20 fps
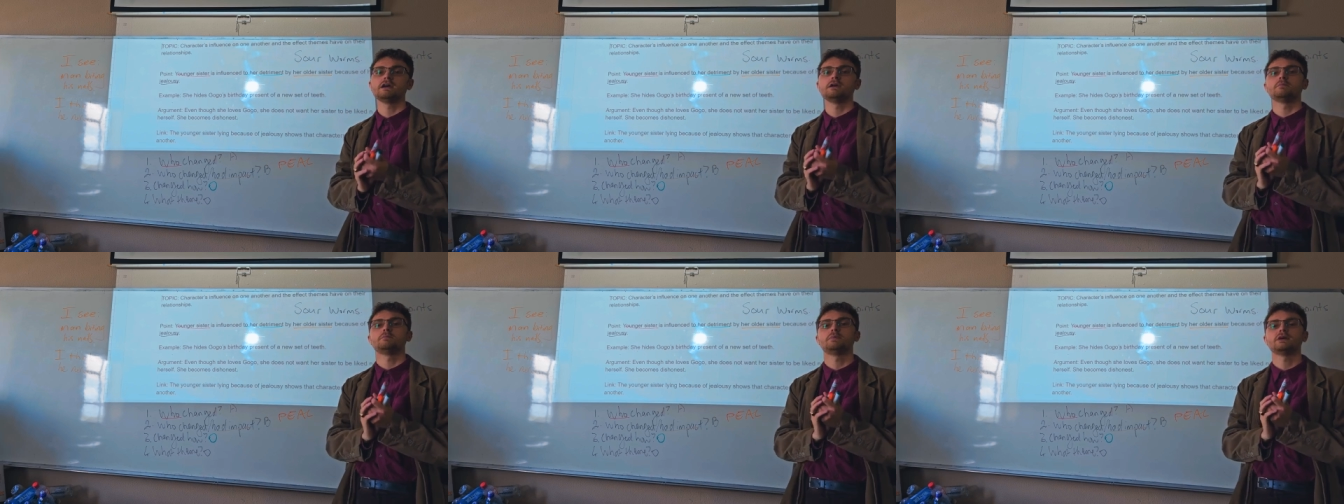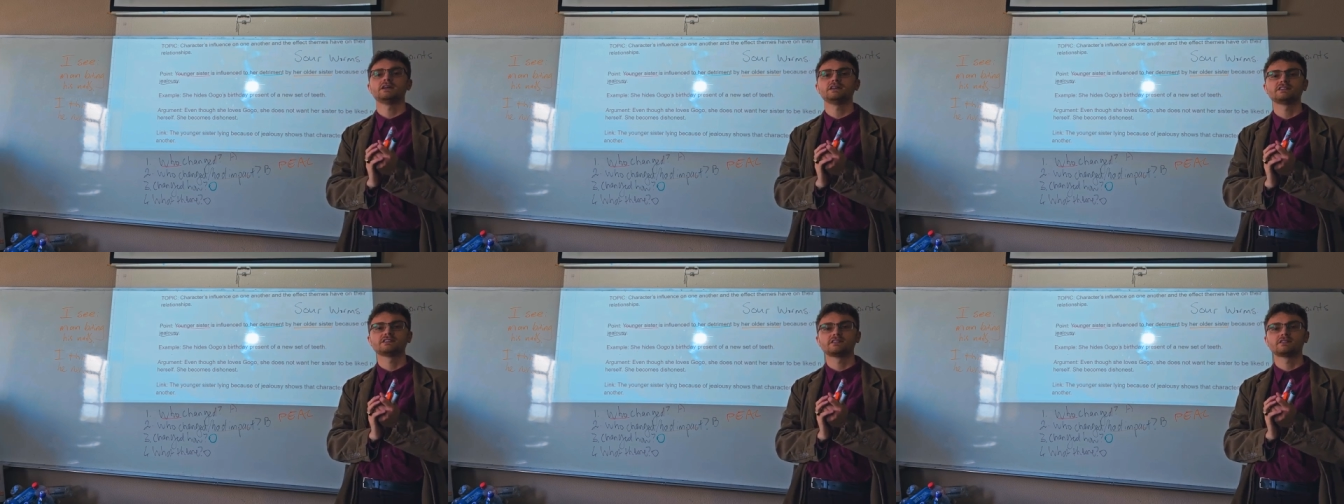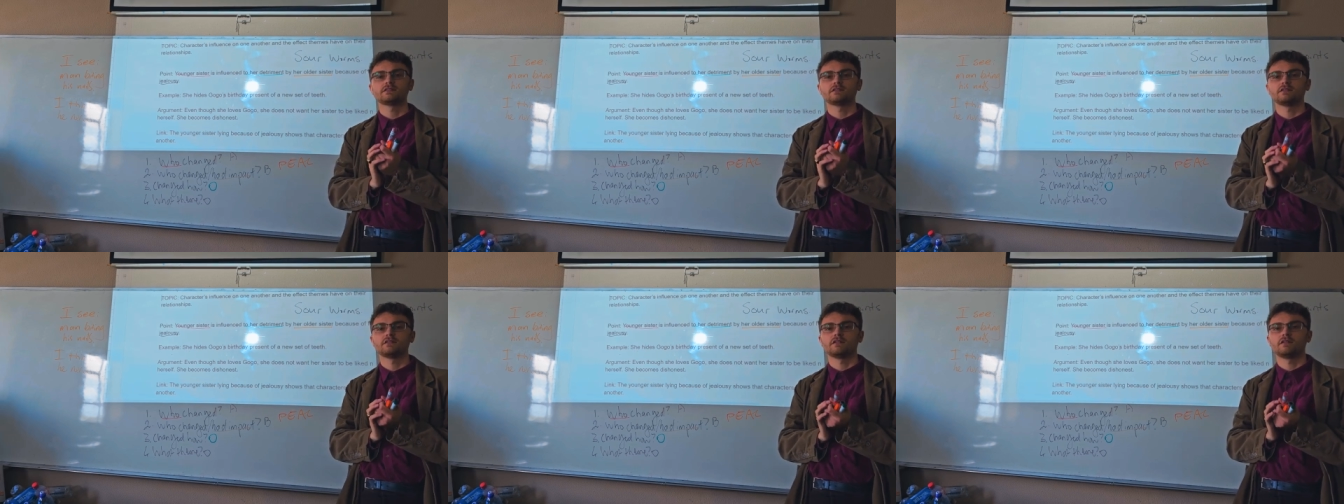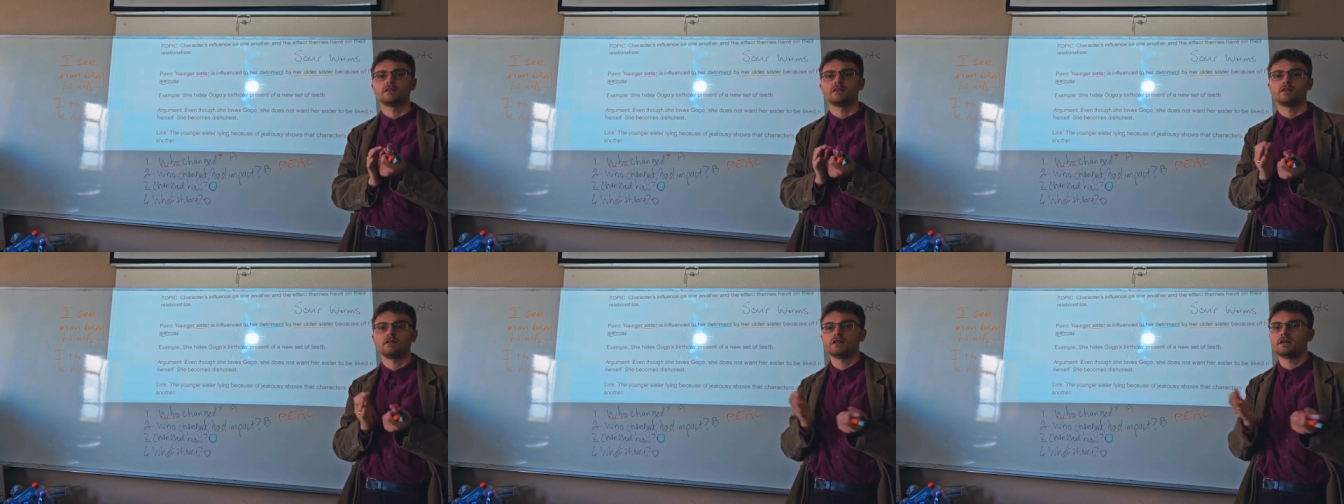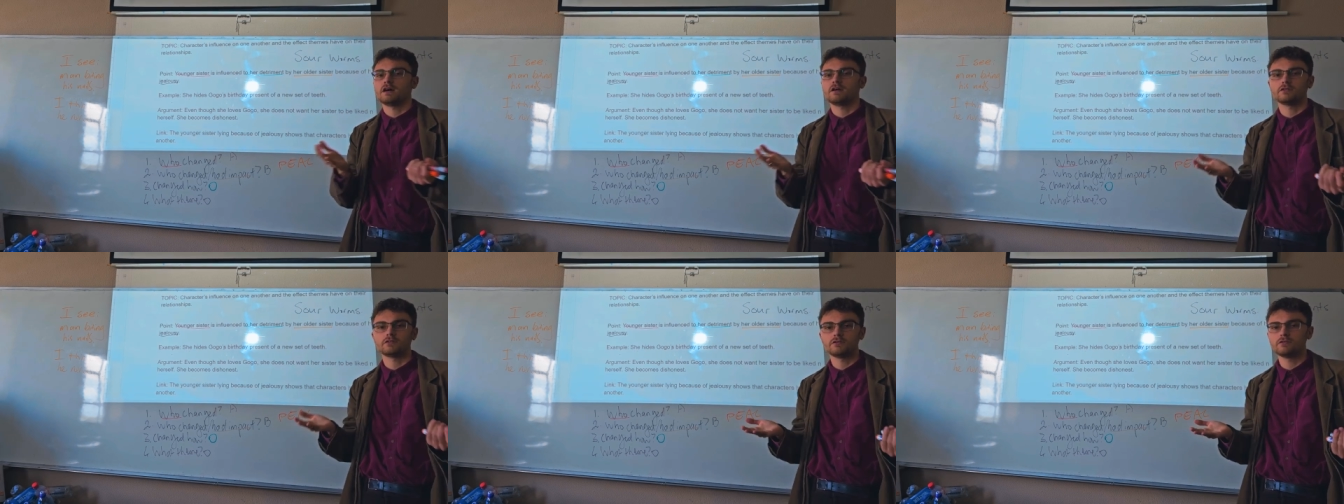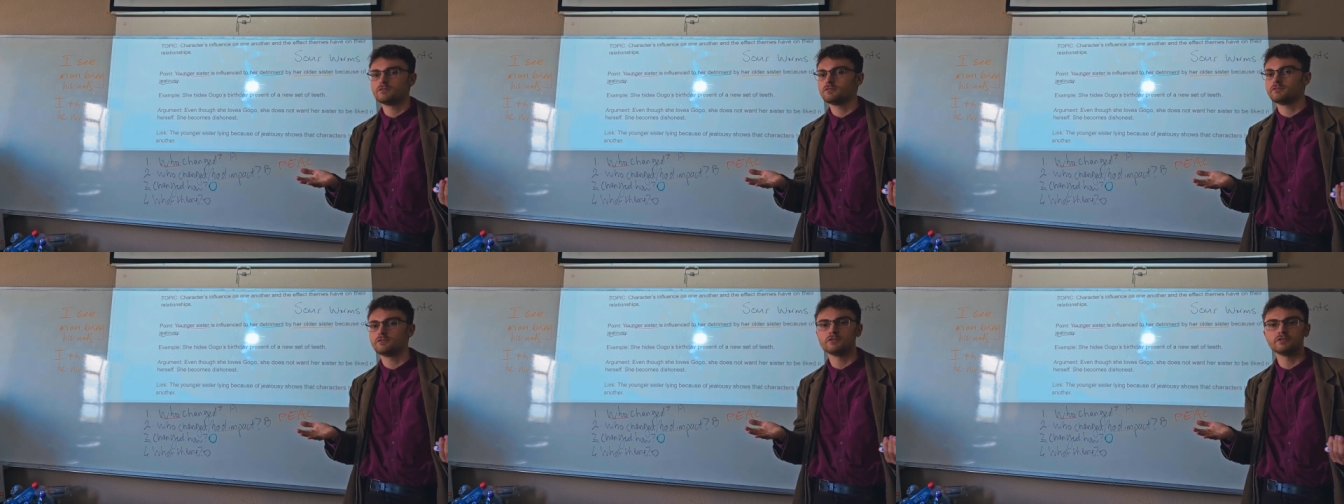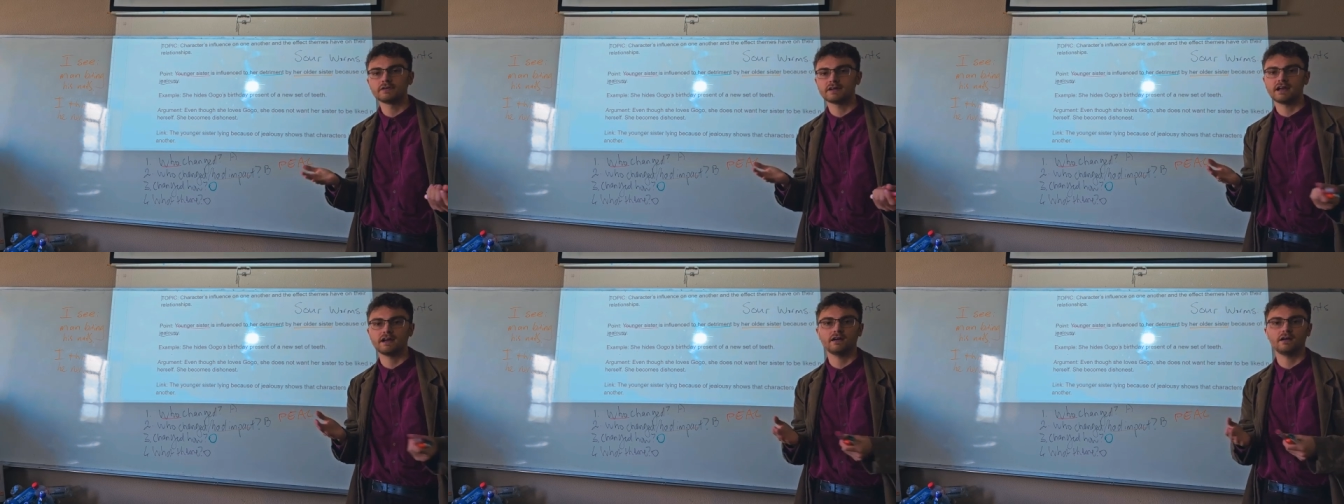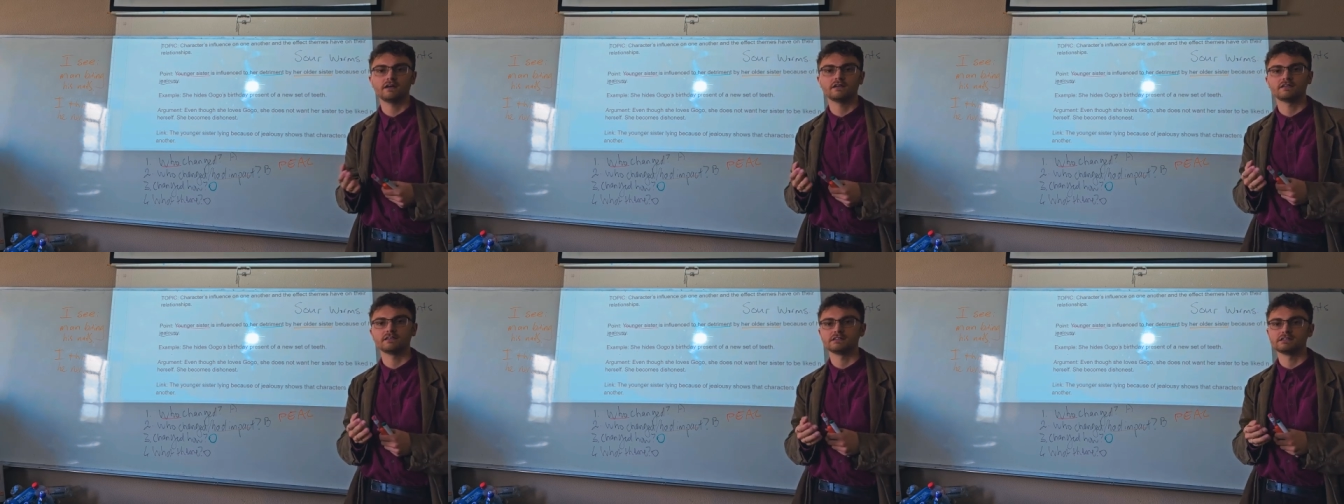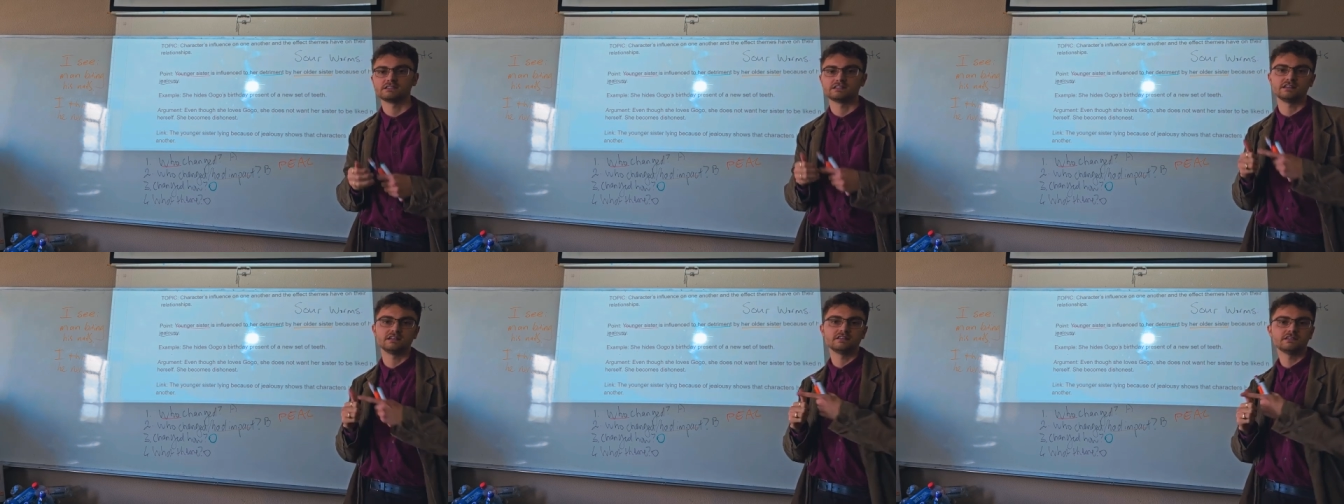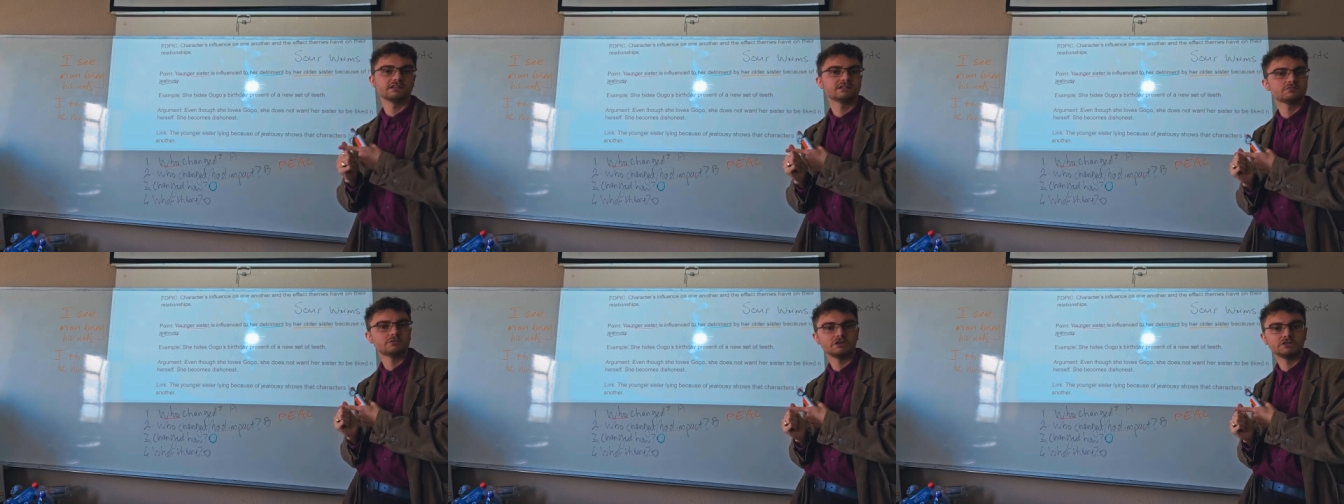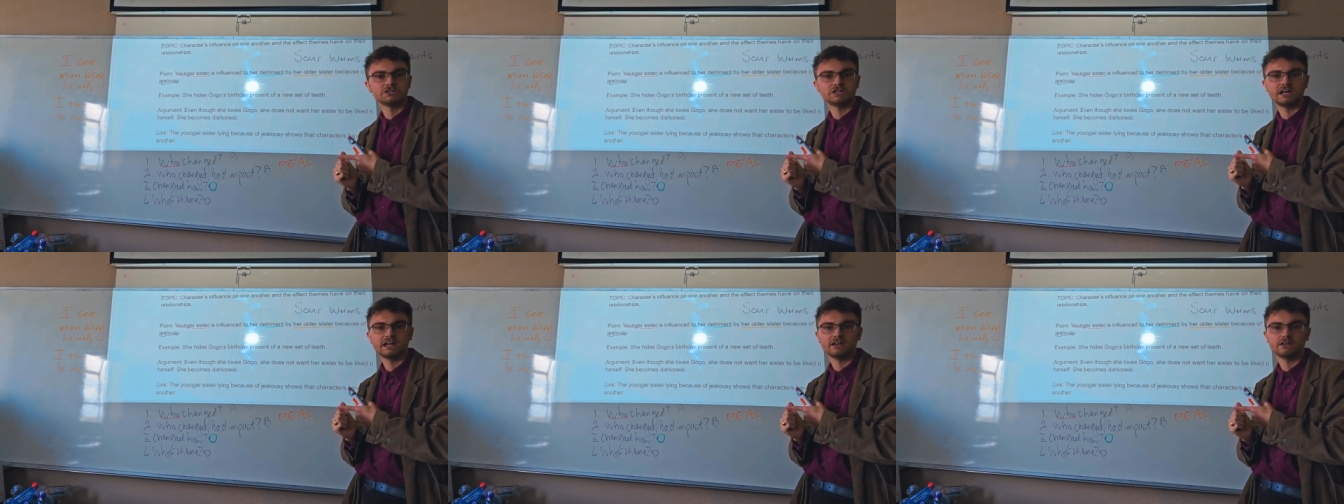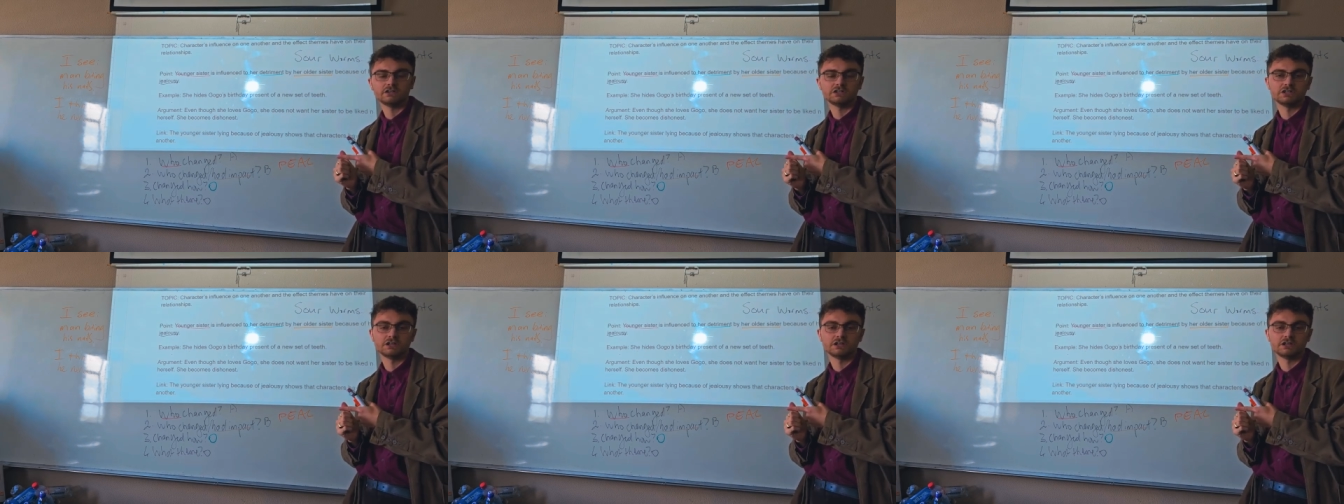based on how you view the characters. Did this one change?